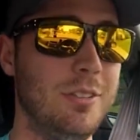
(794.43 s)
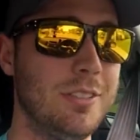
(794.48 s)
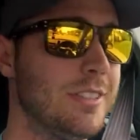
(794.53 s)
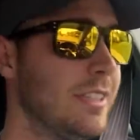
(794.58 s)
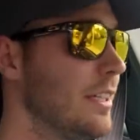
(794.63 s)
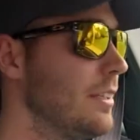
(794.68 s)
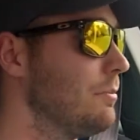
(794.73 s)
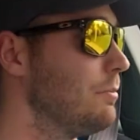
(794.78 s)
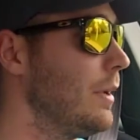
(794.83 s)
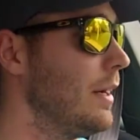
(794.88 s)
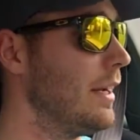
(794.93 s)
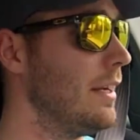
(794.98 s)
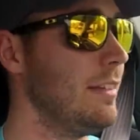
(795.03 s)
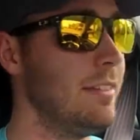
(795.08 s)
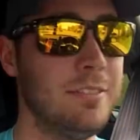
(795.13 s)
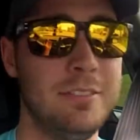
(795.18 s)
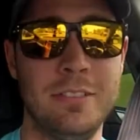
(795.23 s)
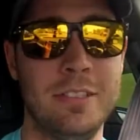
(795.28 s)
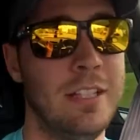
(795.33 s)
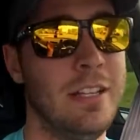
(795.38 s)
It's like, buddy,
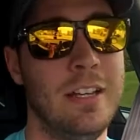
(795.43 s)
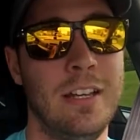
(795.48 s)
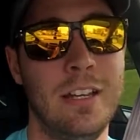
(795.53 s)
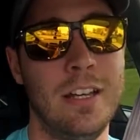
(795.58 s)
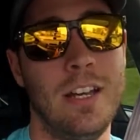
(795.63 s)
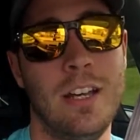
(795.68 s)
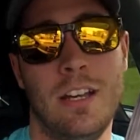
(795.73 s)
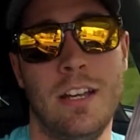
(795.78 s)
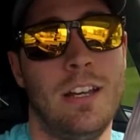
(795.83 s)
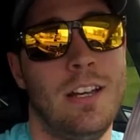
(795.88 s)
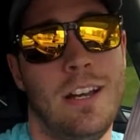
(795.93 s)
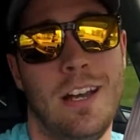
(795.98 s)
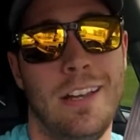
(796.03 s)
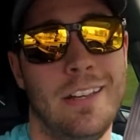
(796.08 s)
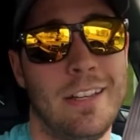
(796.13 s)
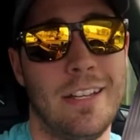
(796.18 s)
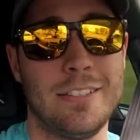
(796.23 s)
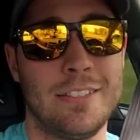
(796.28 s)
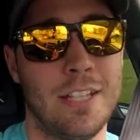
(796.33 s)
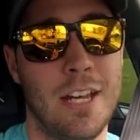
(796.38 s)
I ain't
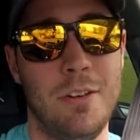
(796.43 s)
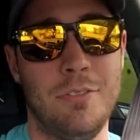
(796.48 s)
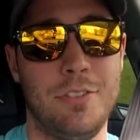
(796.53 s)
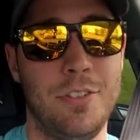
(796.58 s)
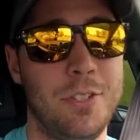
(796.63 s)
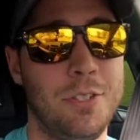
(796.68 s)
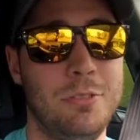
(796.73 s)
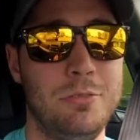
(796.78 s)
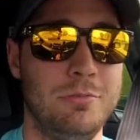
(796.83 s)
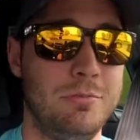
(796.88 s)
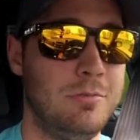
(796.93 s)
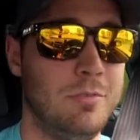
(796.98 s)
got time for you.